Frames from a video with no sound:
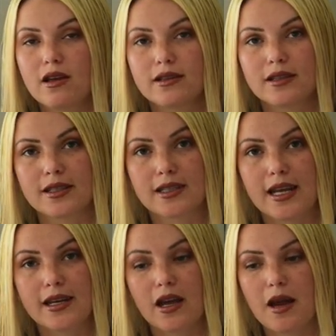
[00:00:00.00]

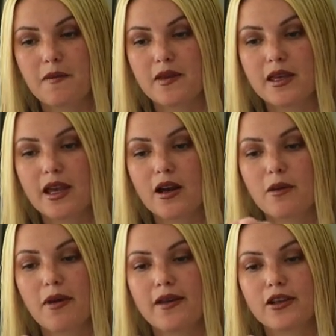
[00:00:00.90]
sustained up in the
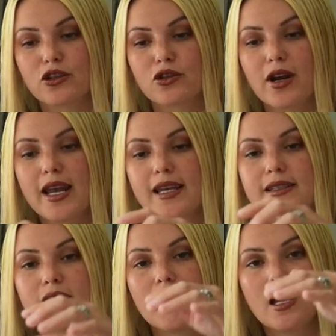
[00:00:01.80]
air by these trays,